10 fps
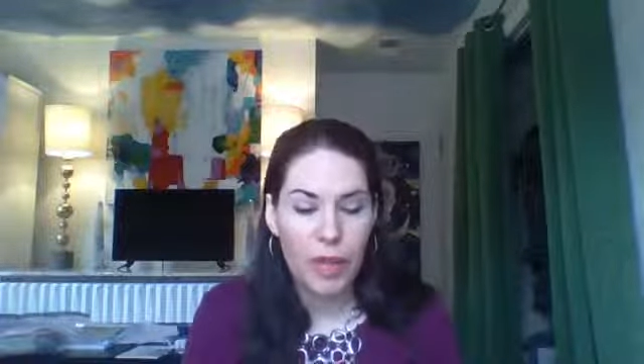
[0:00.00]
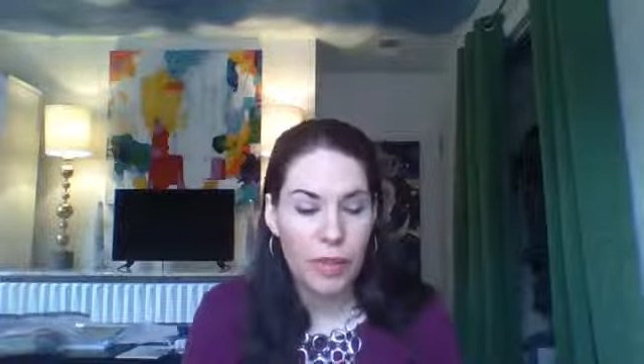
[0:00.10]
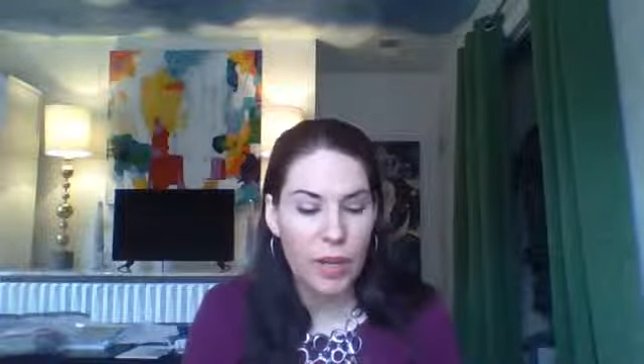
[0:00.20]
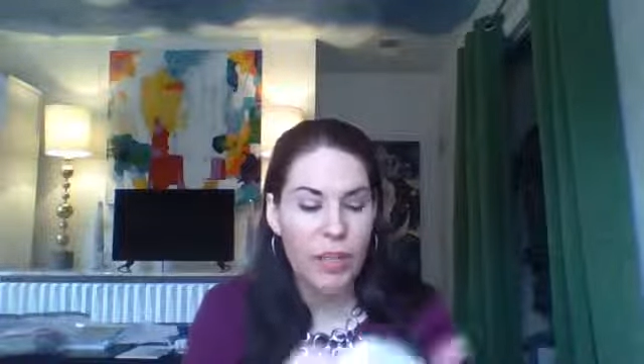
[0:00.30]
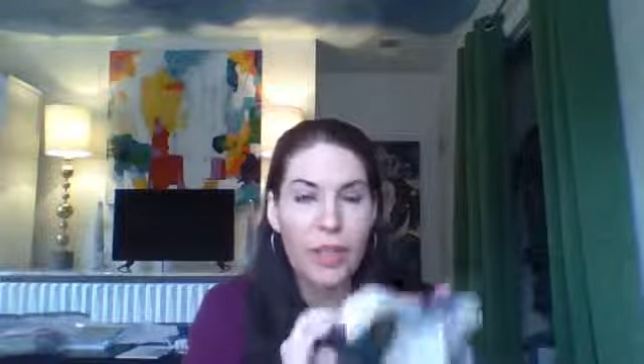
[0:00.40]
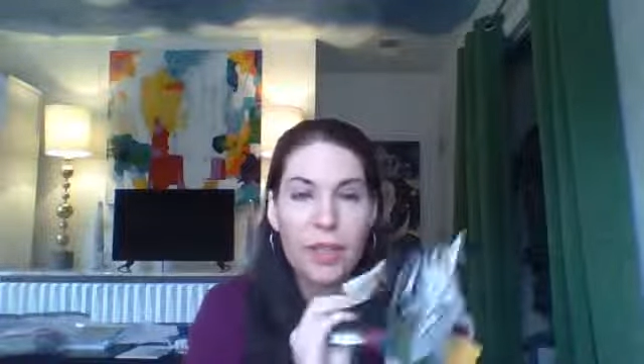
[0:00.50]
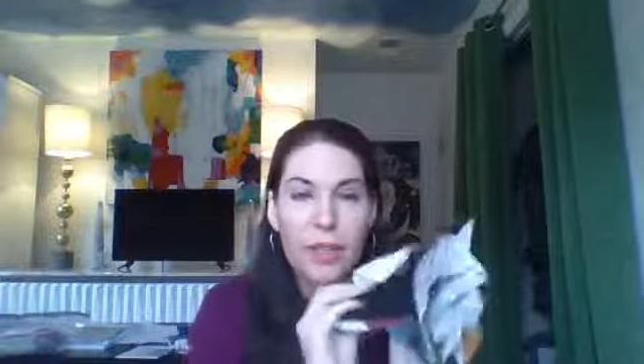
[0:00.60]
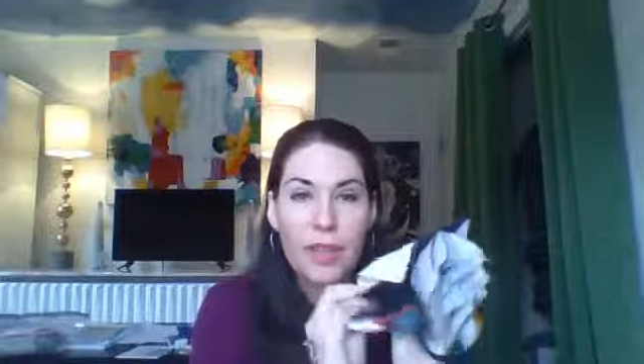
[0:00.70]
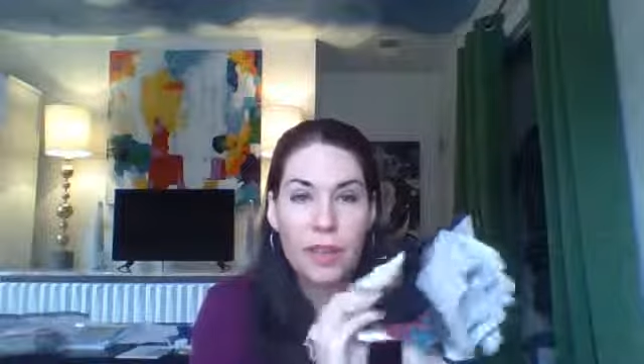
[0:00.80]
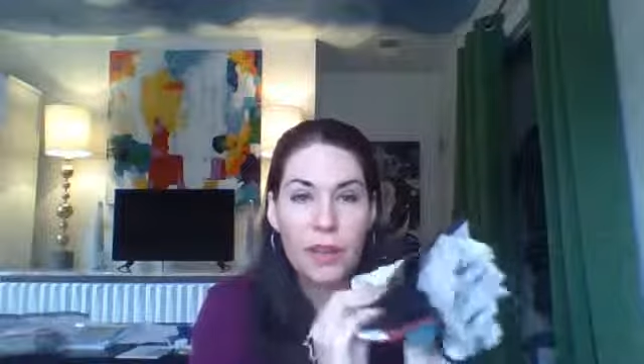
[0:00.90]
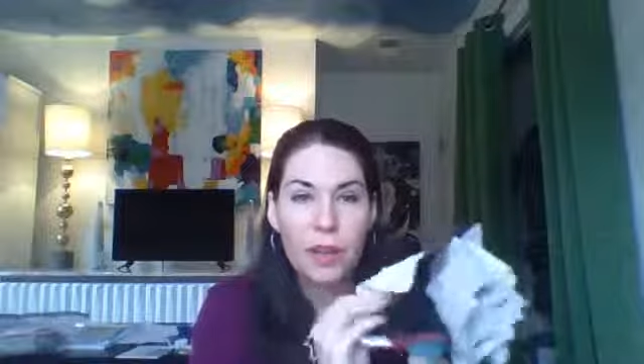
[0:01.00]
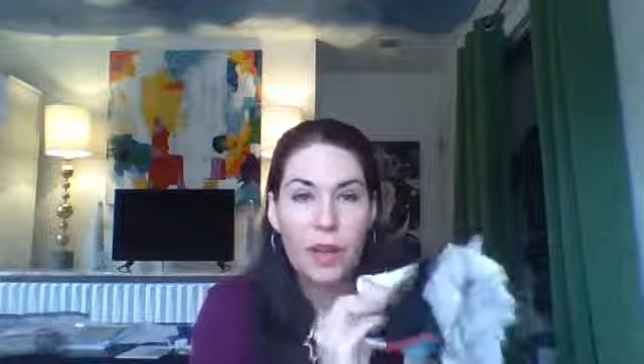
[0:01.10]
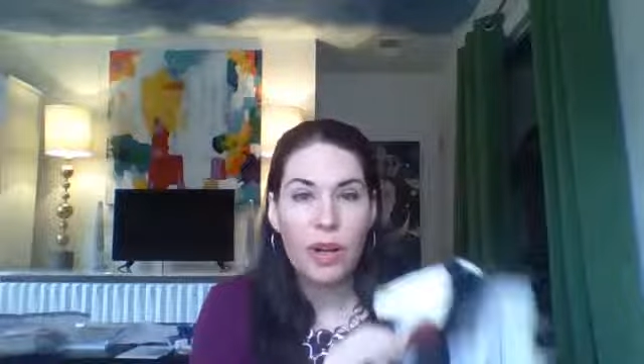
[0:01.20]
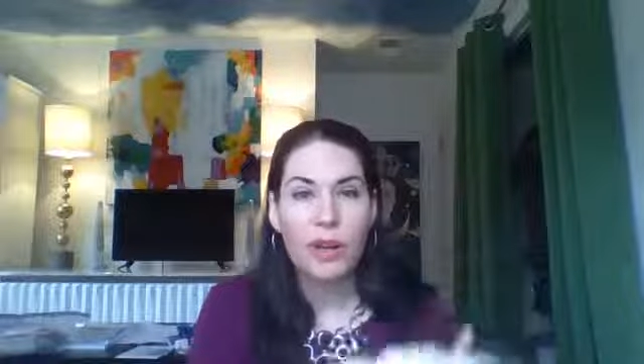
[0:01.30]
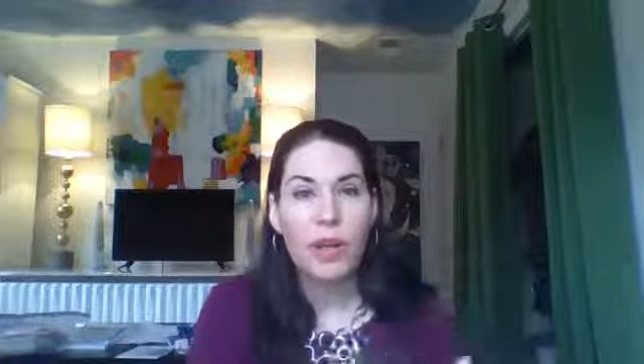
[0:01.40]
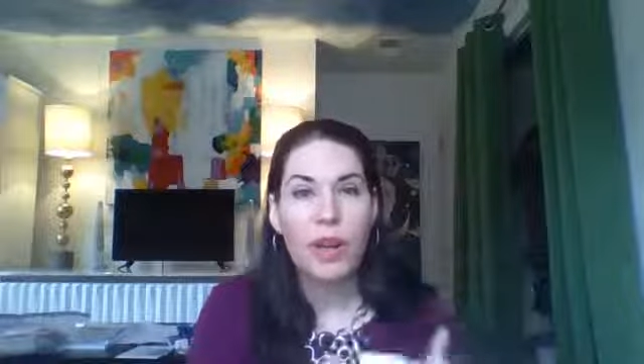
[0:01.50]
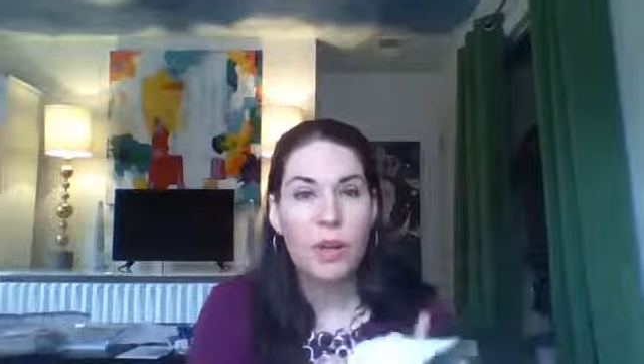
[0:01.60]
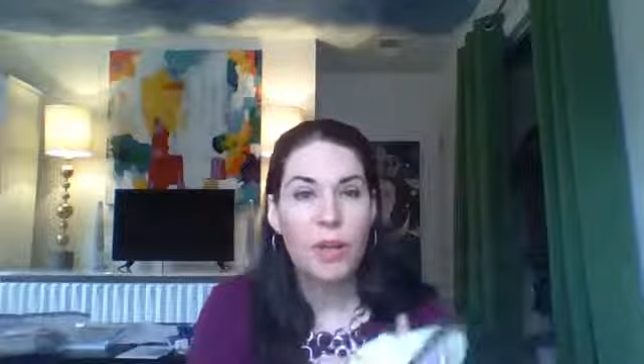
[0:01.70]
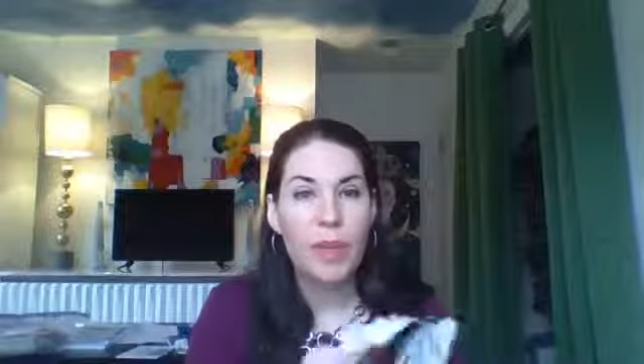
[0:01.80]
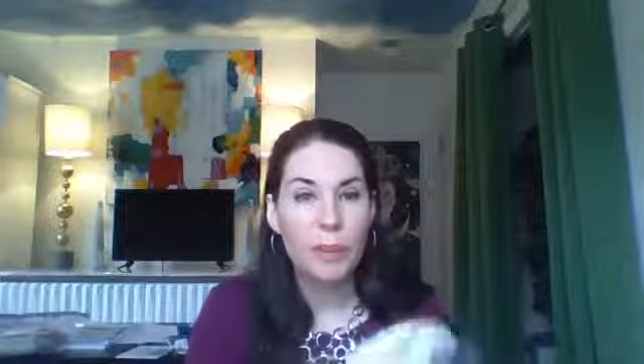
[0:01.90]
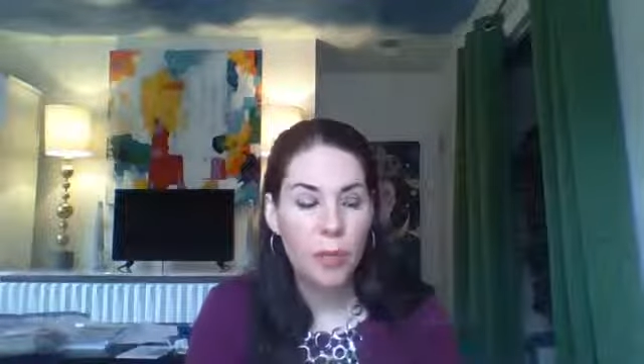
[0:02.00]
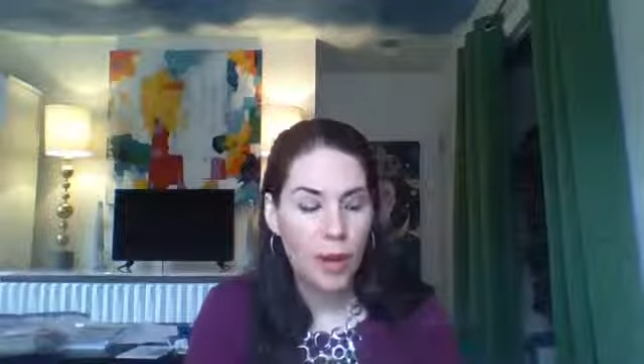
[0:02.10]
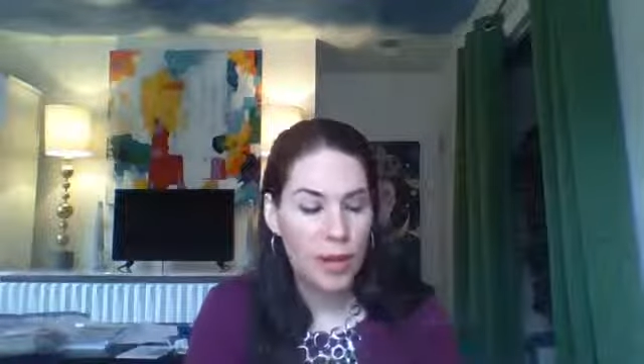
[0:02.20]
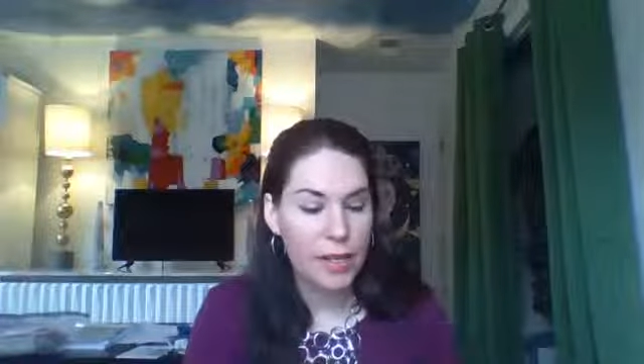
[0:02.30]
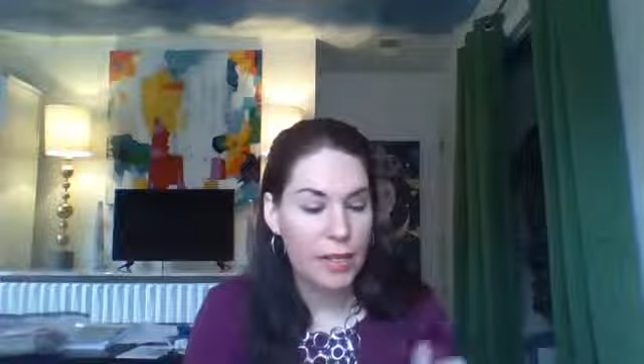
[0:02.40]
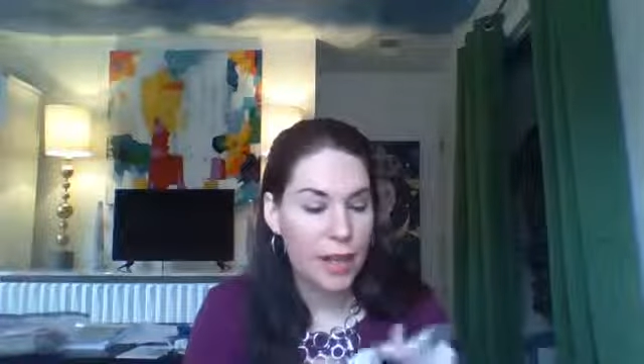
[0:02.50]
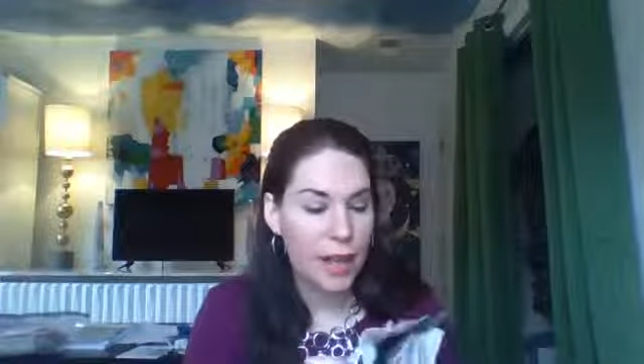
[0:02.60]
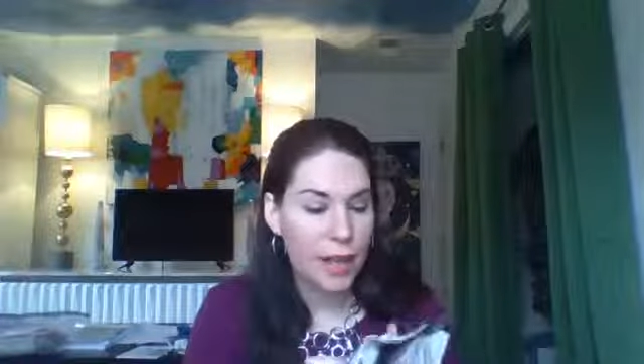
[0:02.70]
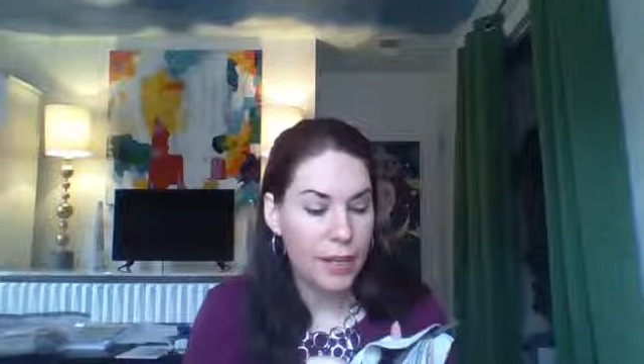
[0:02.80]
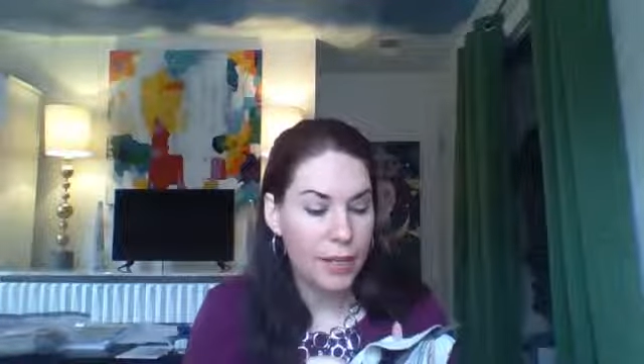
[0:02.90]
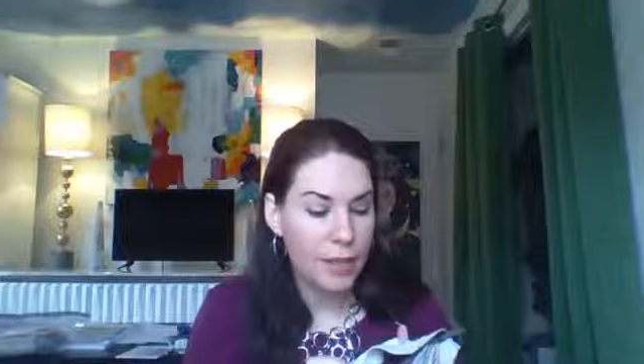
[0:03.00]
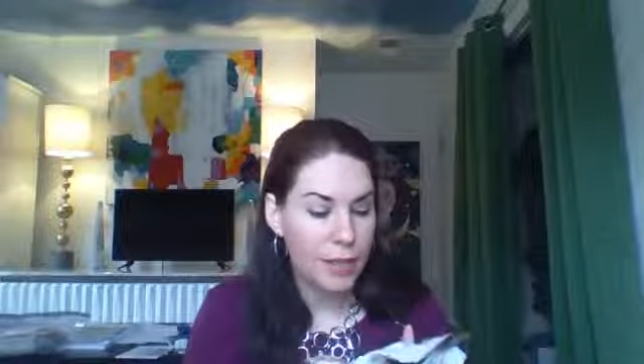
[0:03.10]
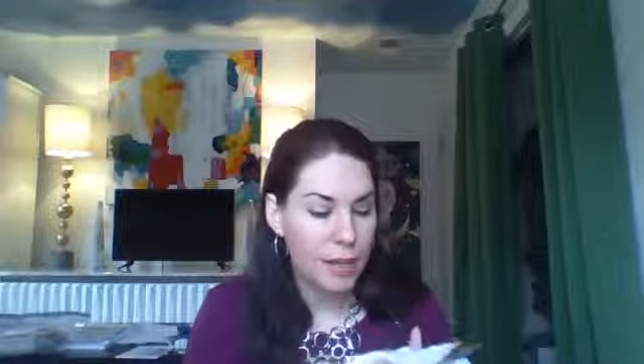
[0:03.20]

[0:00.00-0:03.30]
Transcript: But I think these are a better price and